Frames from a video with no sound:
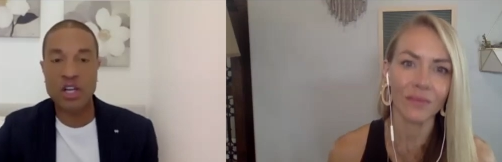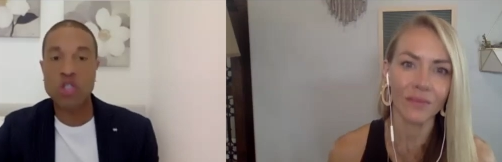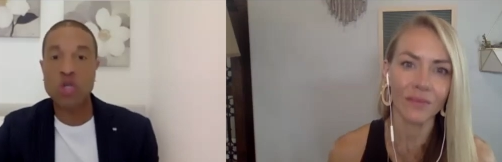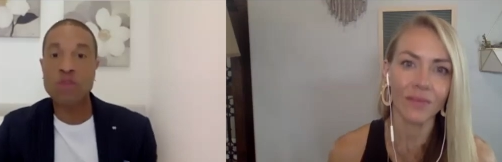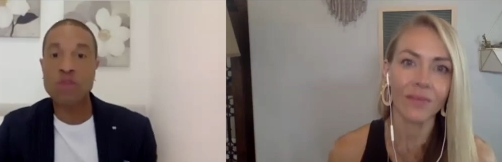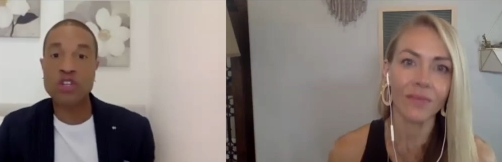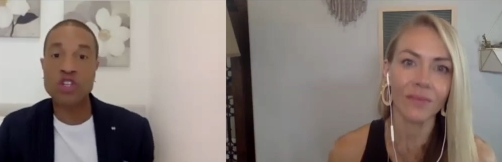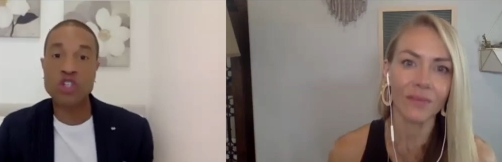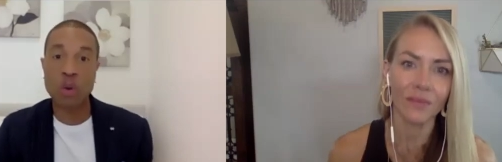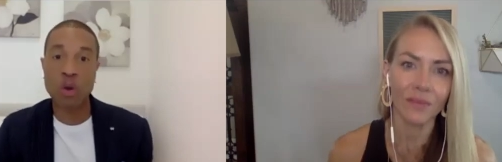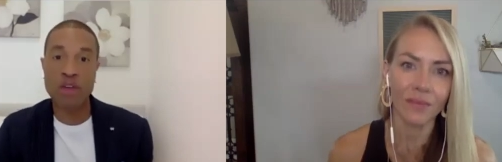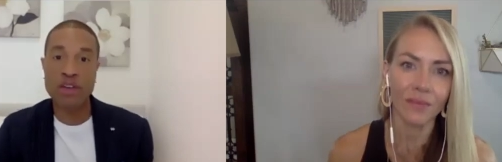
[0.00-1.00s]
Speaker 1: do it for the
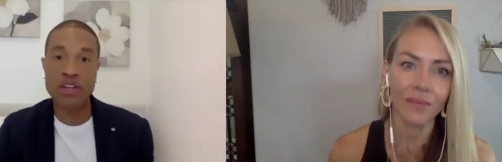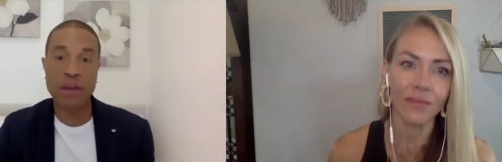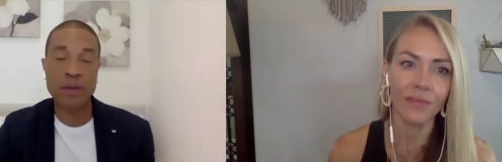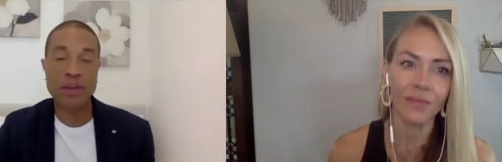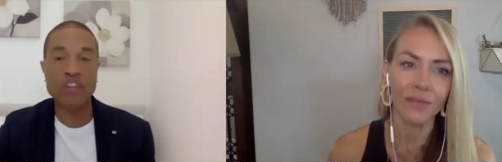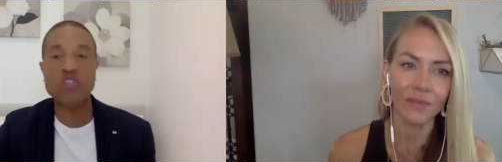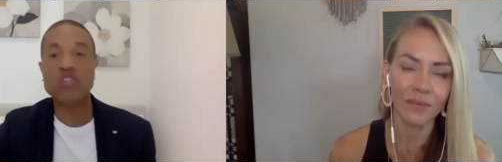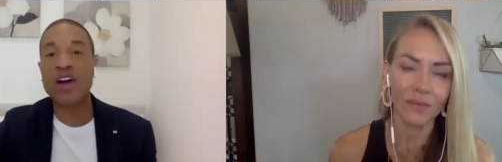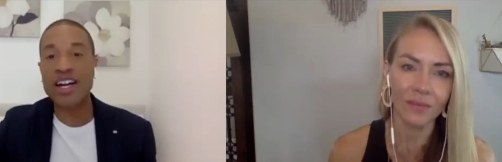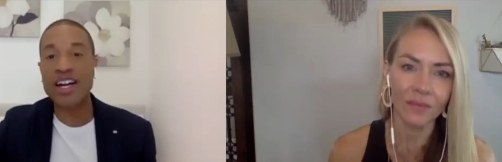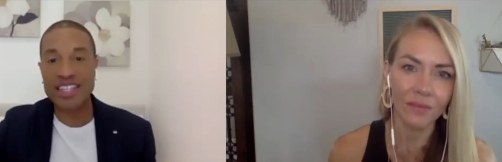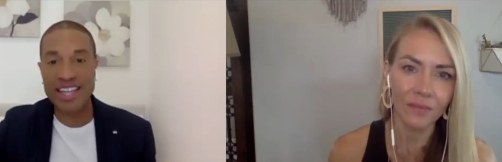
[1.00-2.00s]
joy of it, not because you're
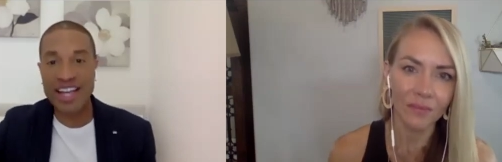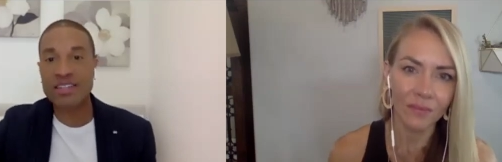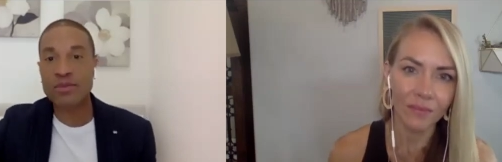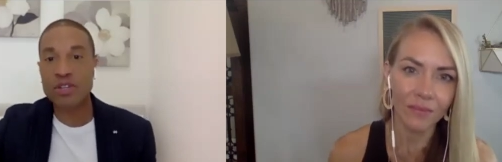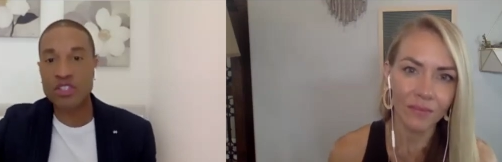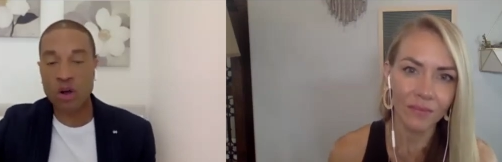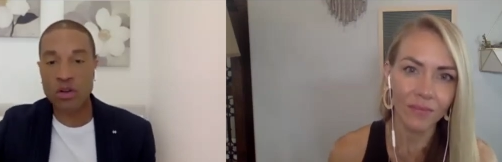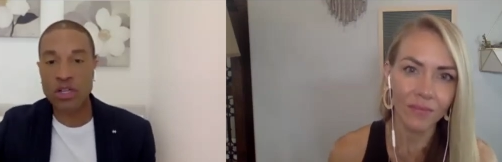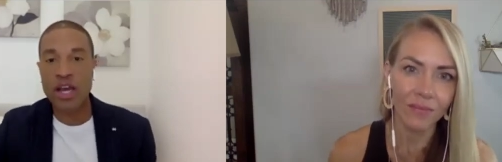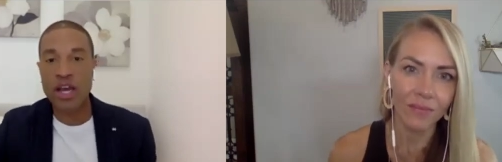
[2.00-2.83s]
trying to get some result.